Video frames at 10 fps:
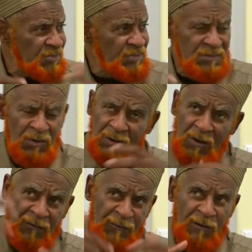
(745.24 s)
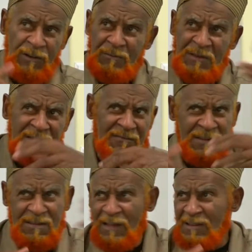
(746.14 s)
She's going off on him and
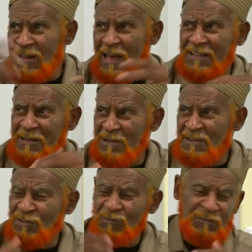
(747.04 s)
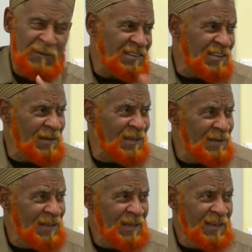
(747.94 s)
yelling at him and disrespecting him.
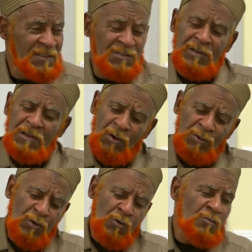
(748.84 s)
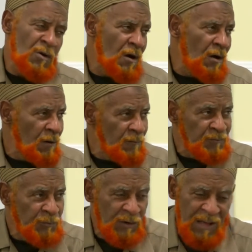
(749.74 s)
And so he goes to Umar
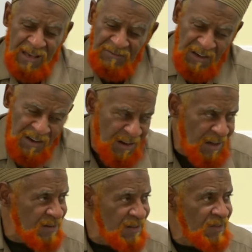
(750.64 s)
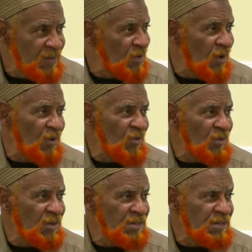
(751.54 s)
with a heavy heart, to
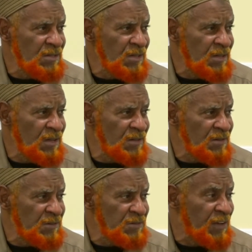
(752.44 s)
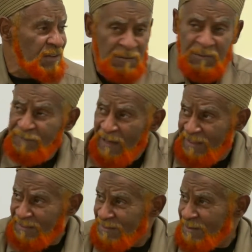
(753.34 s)
get some
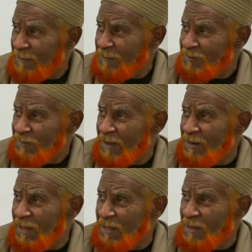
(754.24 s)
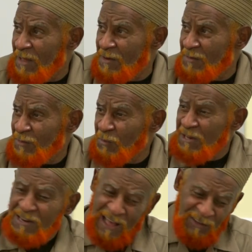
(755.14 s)
advice. And so when
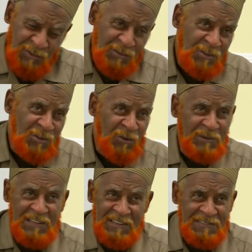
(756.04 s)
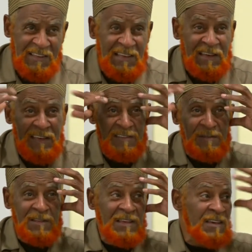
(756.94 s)
he knocks on the door, when he gets there, he hears
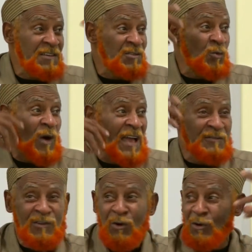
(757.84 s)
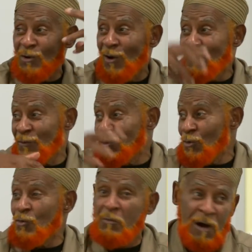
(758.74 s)
the wife going off on
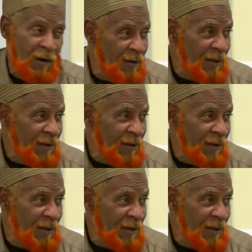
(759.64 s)
Umar.